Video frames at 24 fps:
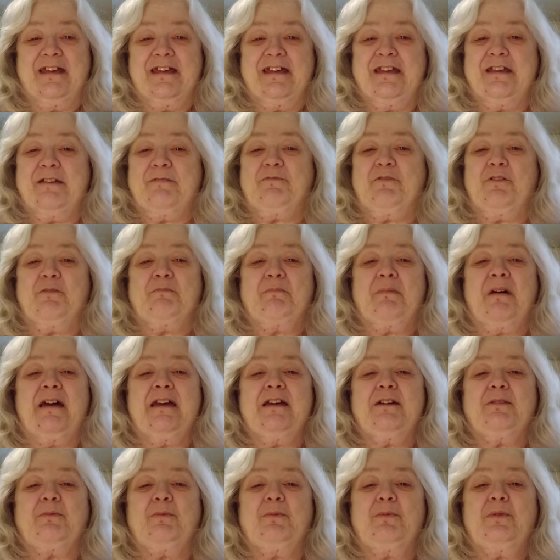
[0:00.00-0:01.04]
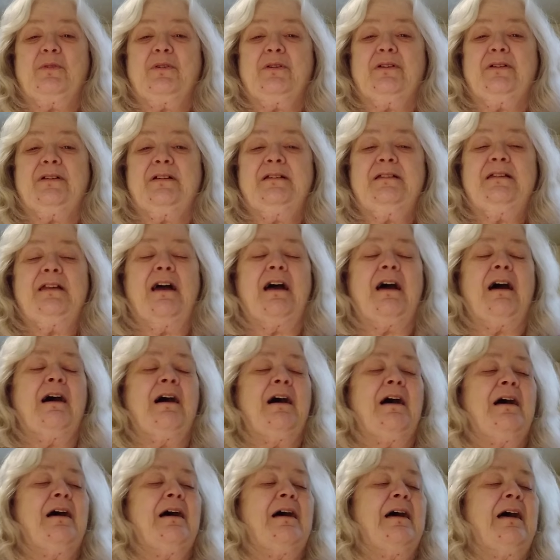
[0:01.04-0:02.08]
If you make one,
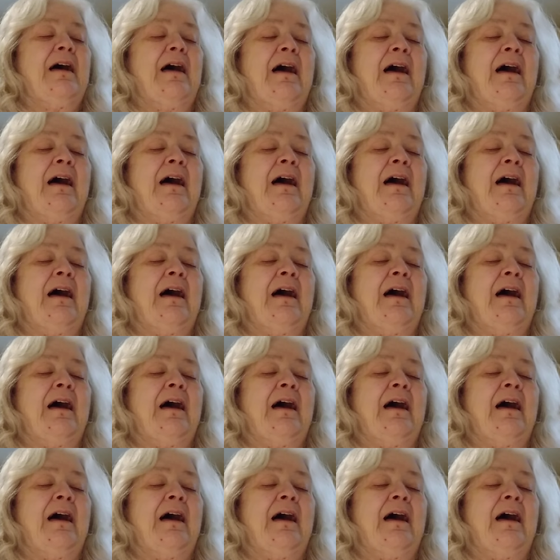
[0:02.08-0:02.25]
uh,